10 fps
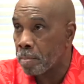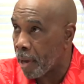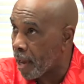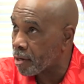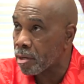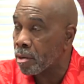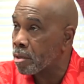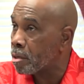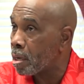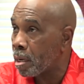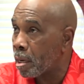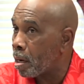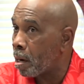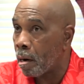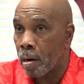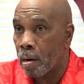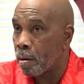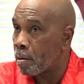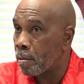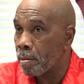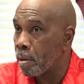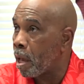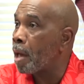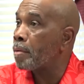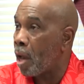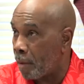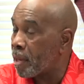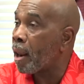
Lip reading: pastors, and